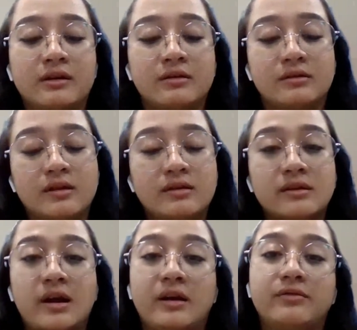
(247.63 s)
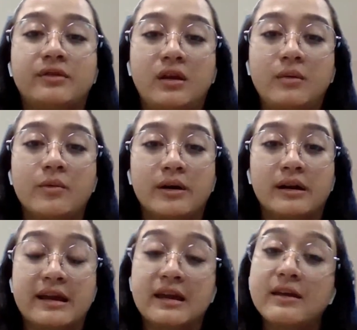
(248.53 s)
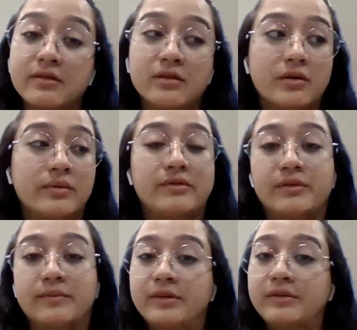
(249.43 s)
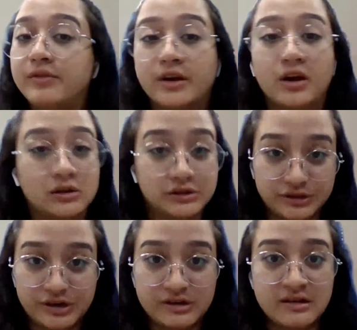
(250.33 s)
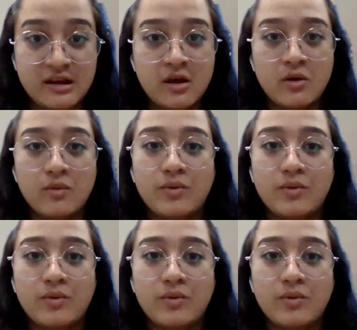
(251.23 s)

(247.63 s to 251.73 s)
So it's this kind of teamwork. Like even though we're from different cultures,